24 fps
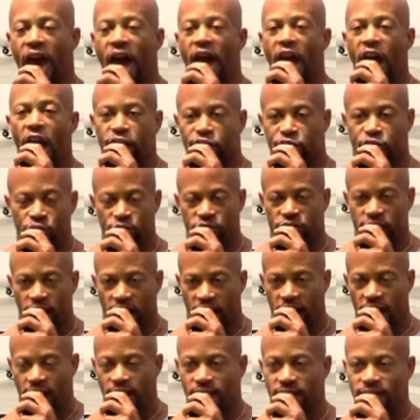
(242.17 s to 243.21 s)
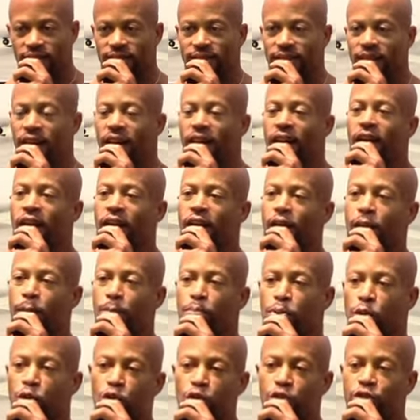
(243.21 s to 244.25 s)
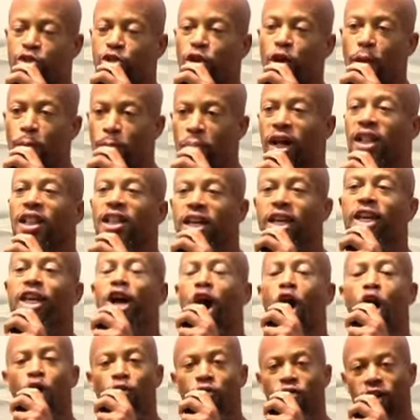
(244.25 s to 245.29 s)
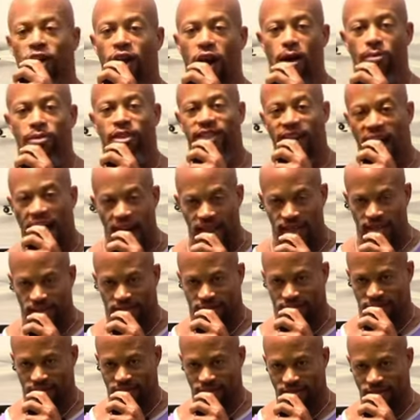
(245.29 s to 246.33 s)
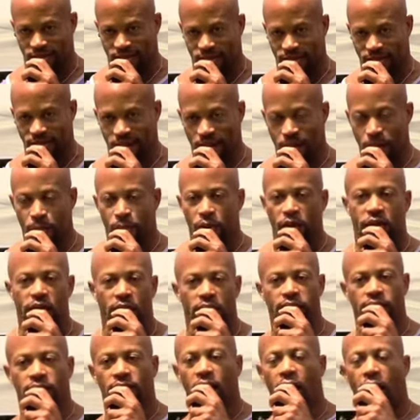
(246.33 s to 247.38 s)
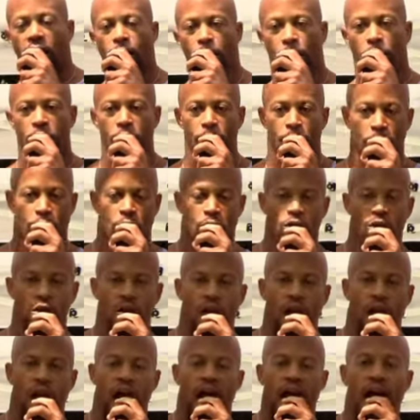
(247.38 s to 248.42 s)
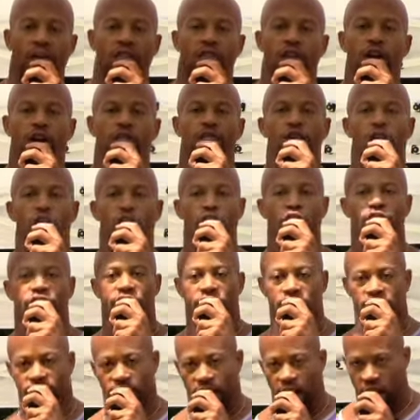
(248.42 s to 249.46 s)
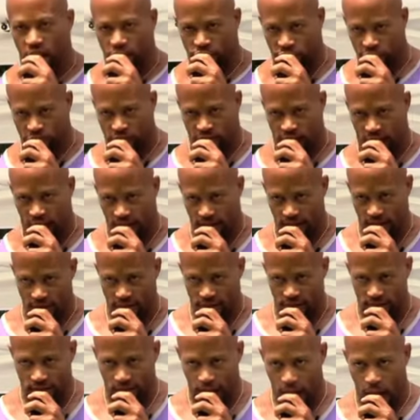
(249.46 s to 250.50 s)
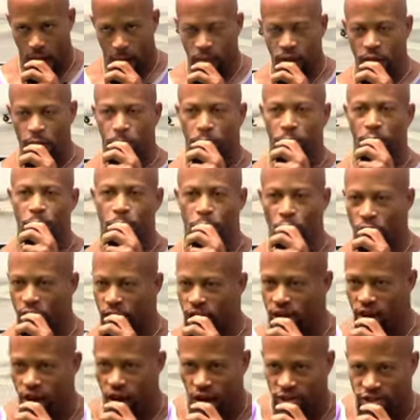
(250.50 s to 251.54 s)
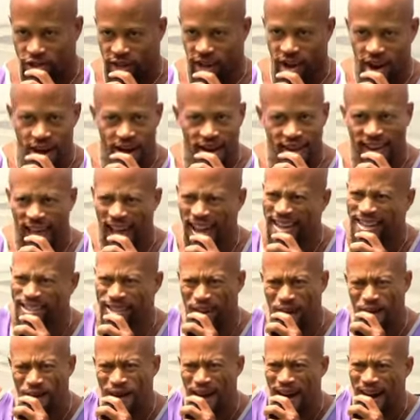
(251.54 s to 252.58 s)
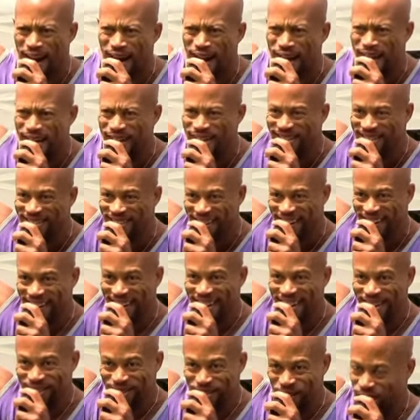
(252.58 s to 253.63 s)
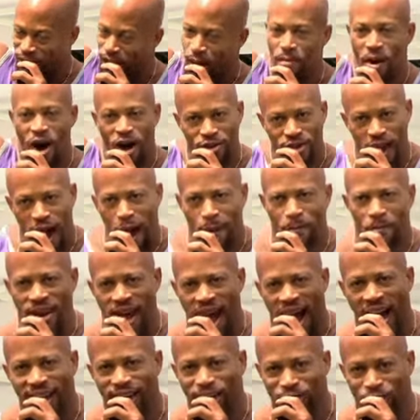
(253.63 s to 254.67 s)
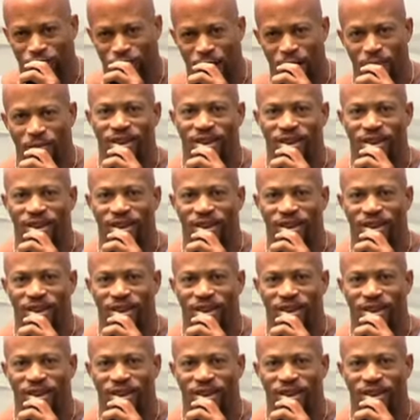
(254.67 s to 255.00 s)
Exercise improves your ability to overcome challenges, because a lot of people have an aversion to exercise. How many people in here are scared? Like, it's gonna hurt. Come on, y'all, be honest with